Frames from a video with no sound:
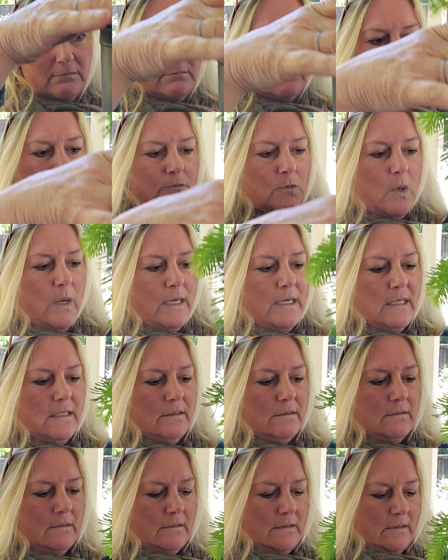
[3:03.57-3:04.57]

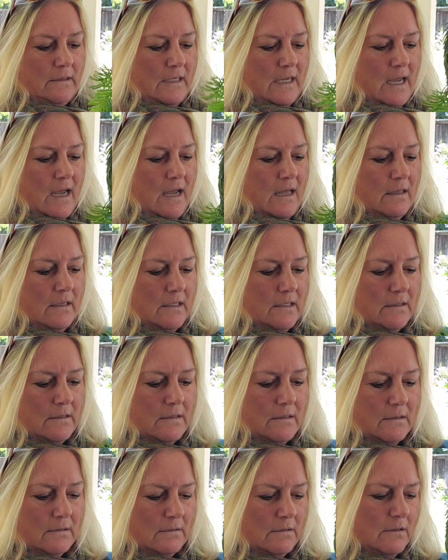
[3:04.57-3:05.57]
1
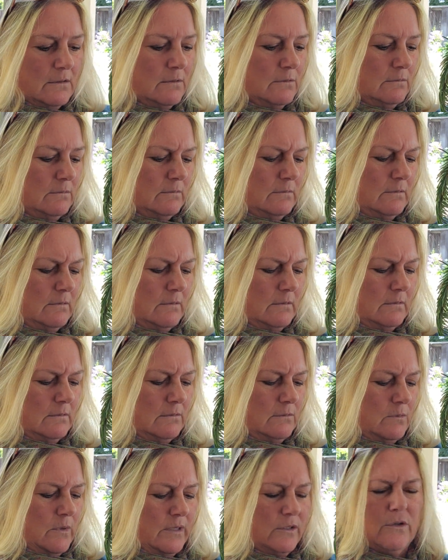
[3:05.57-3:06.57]
gallon or
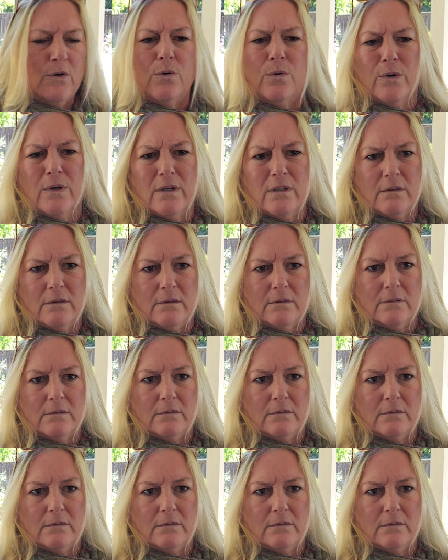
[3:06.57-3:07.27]
1 quart